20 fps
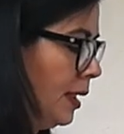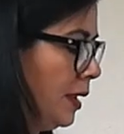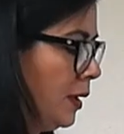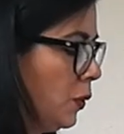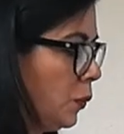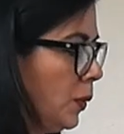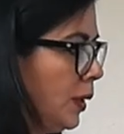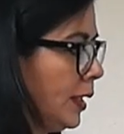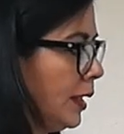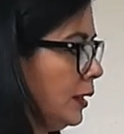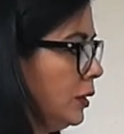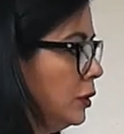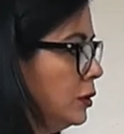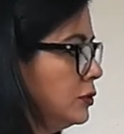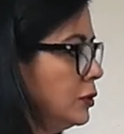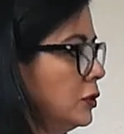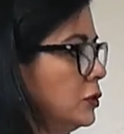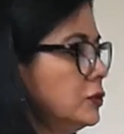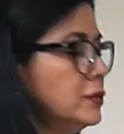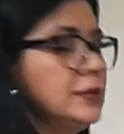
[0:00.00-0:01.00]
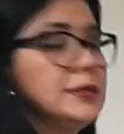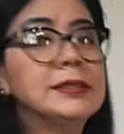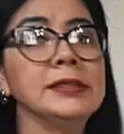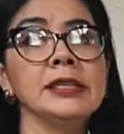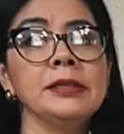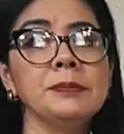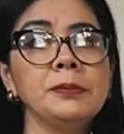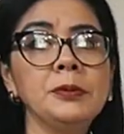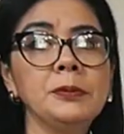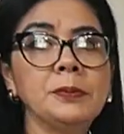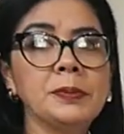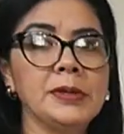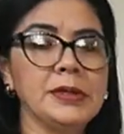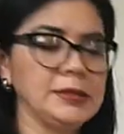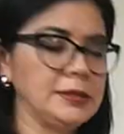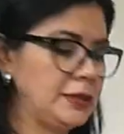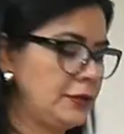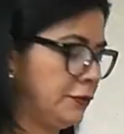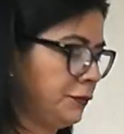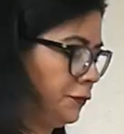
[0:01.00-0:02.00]
We can also use the simple
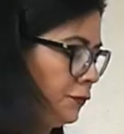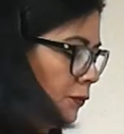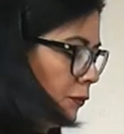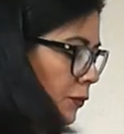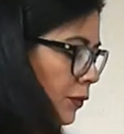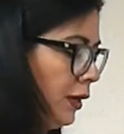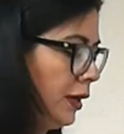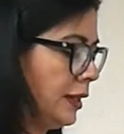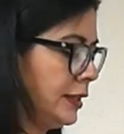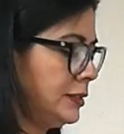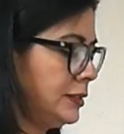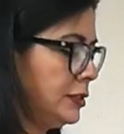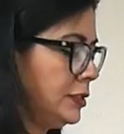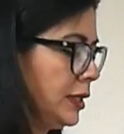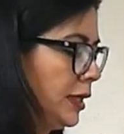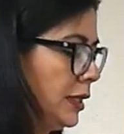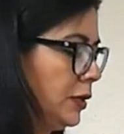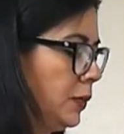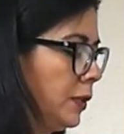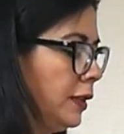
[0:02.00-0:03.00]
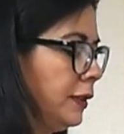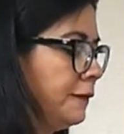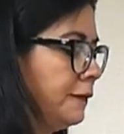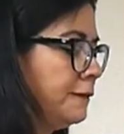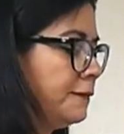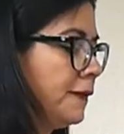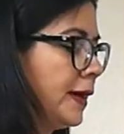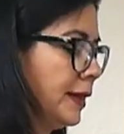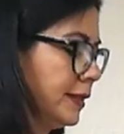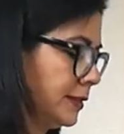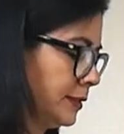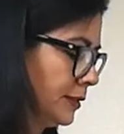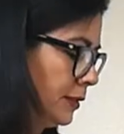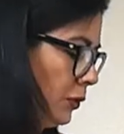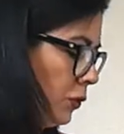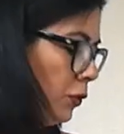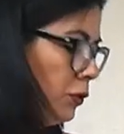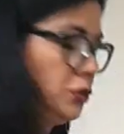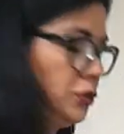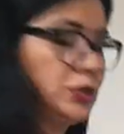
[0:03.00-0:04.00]
present for general facts
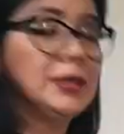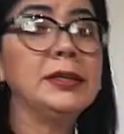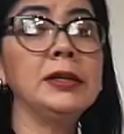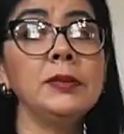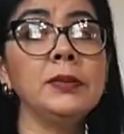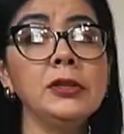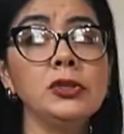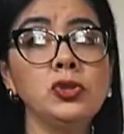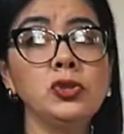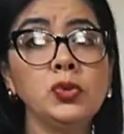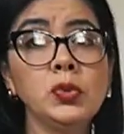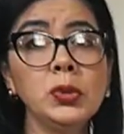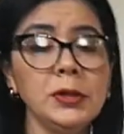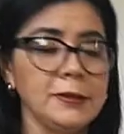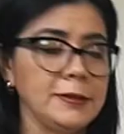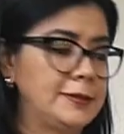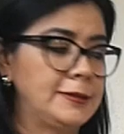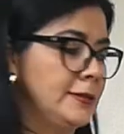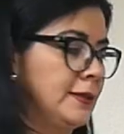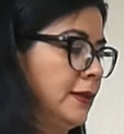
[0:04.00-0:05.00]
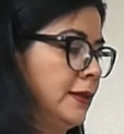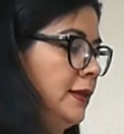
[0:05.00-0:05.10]
or general truths